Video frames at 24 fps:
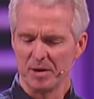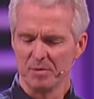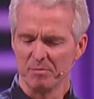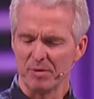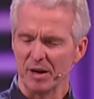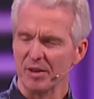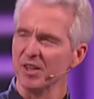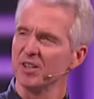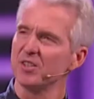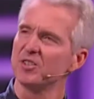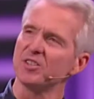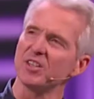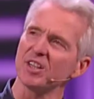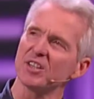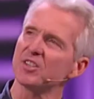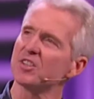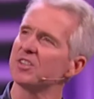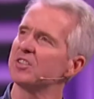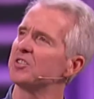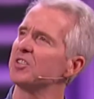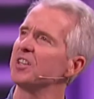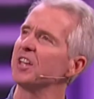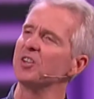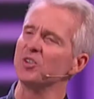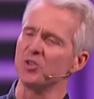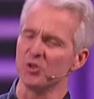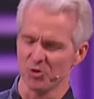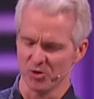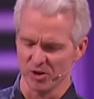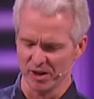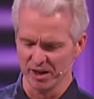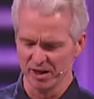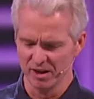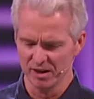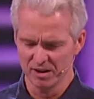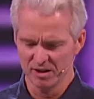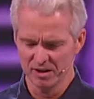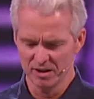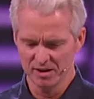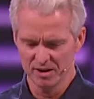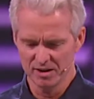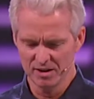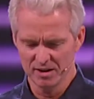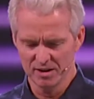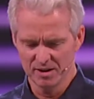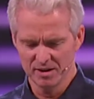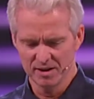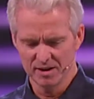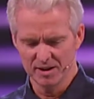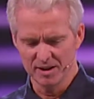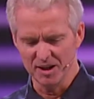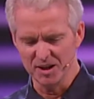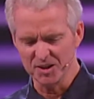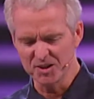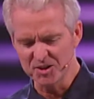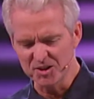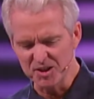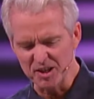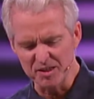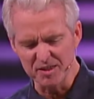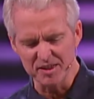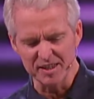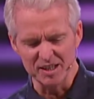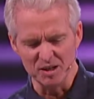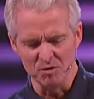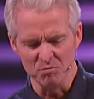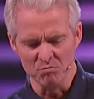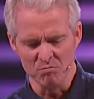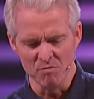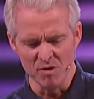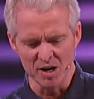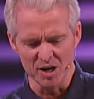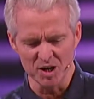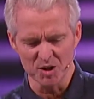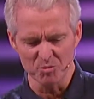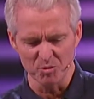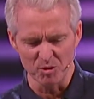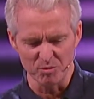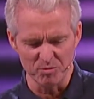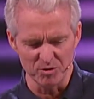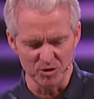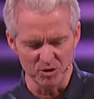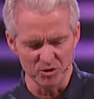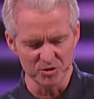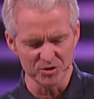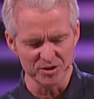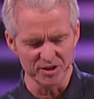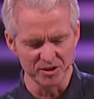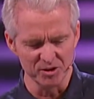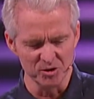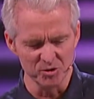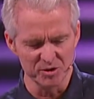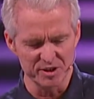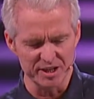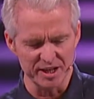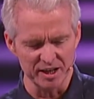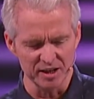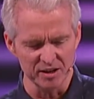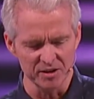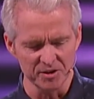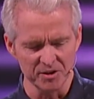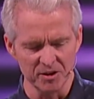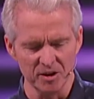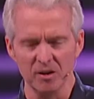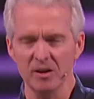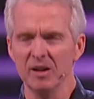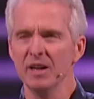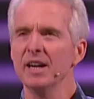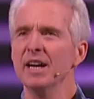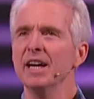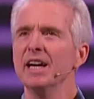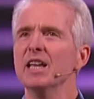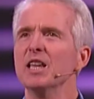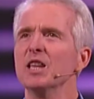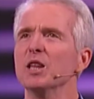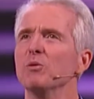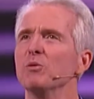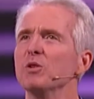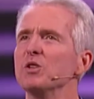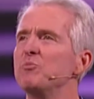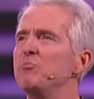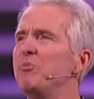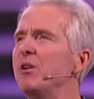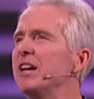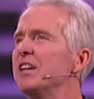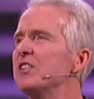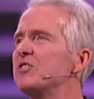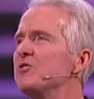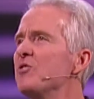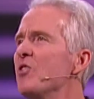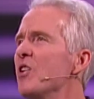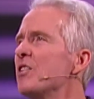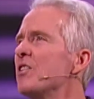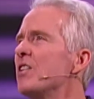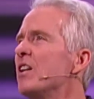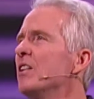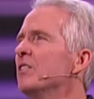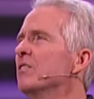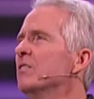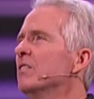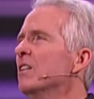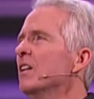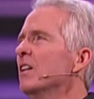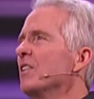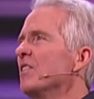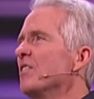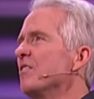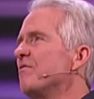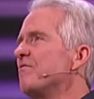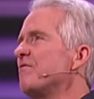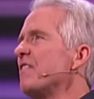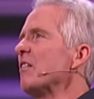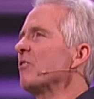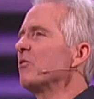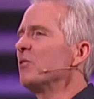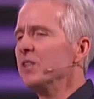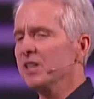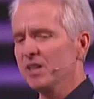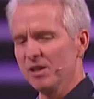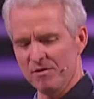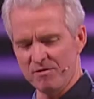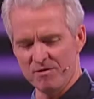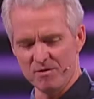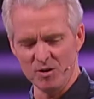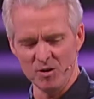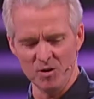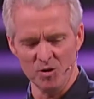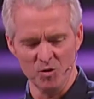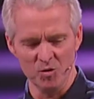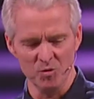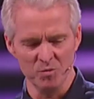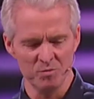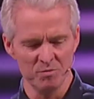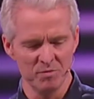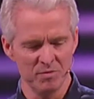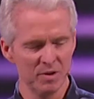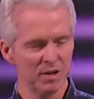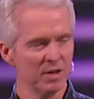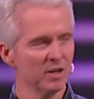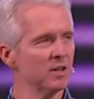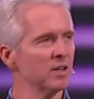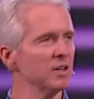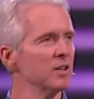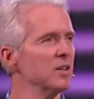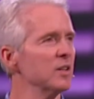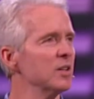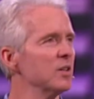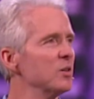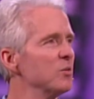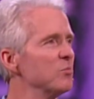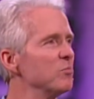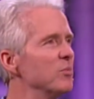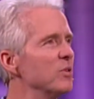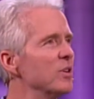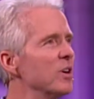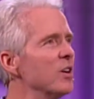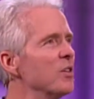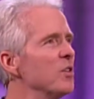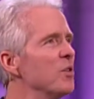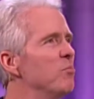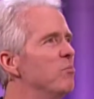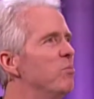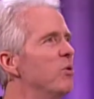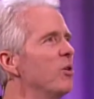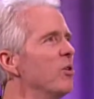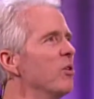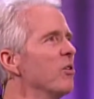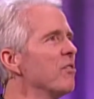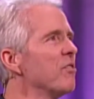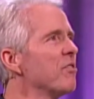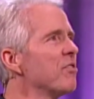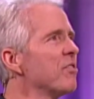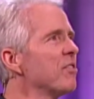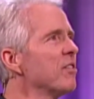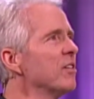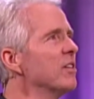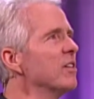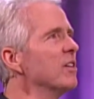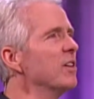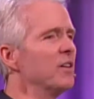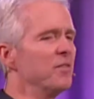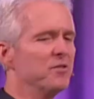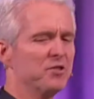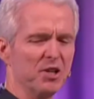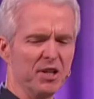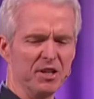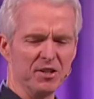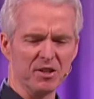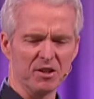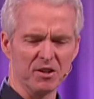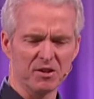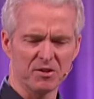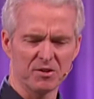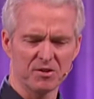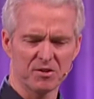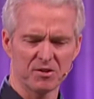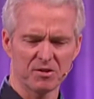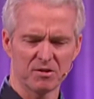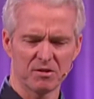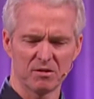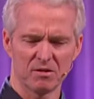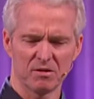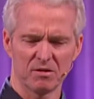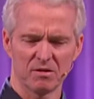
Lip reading: By the 6th century, a Scythian monk proposed a new calendar that was based not on the founding of Rome, but on the birth of Jesus.